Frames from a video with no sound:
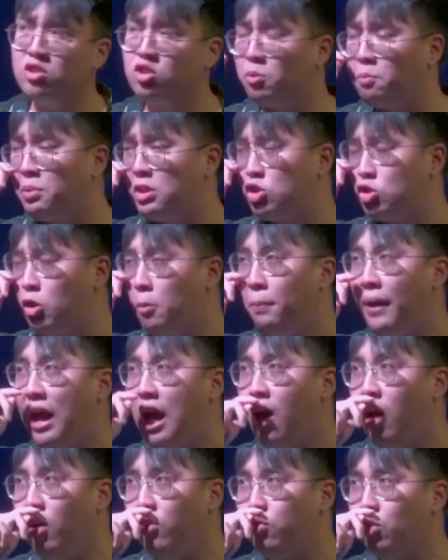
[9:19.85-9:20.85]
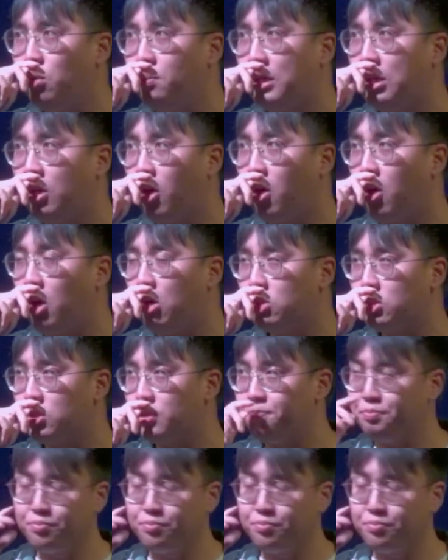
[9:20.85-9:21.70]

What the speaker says: to be so powerful because,